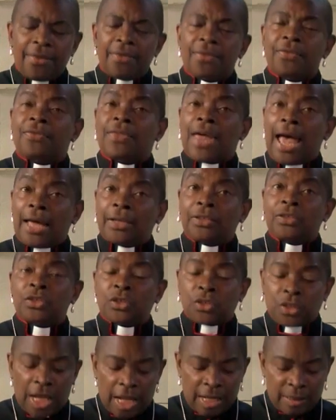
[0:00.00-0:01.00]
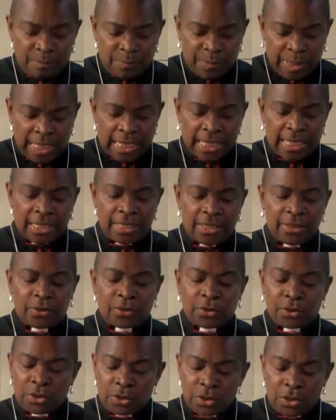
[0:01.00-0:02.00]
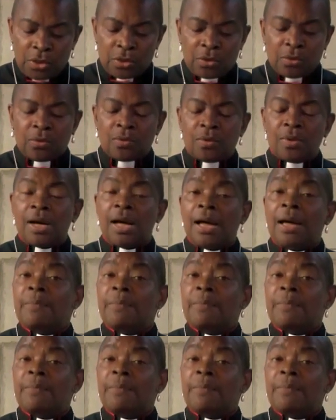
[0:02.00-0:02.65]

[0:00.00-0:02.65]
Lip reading: That shall be to you